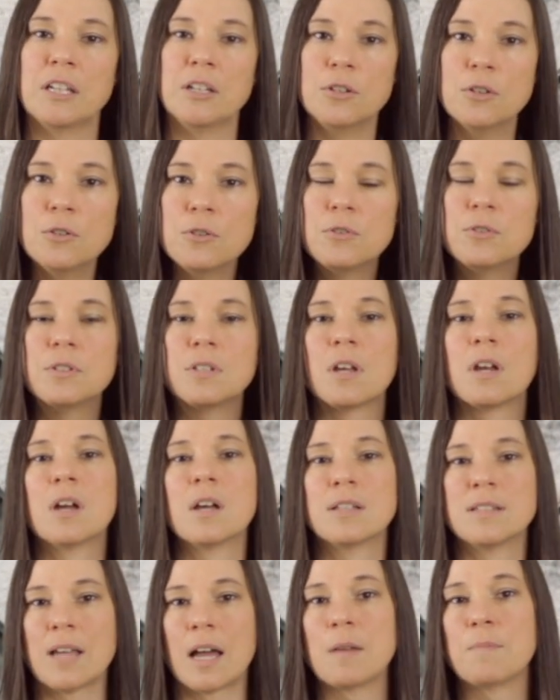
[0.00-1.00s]
used
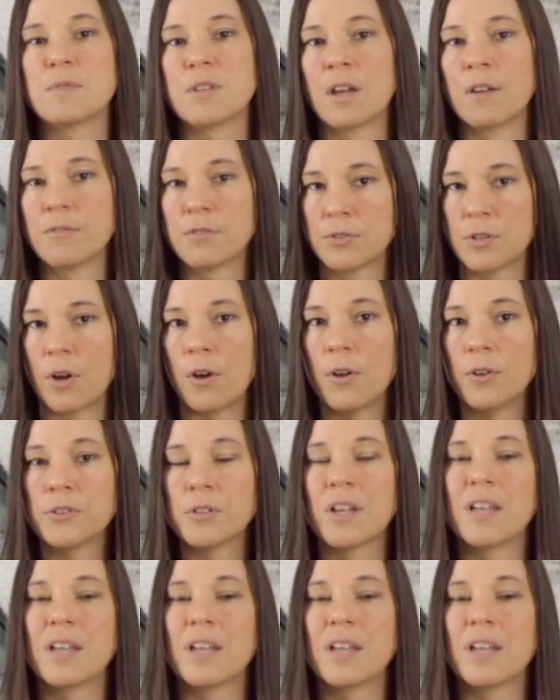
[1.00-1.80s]
types of salt,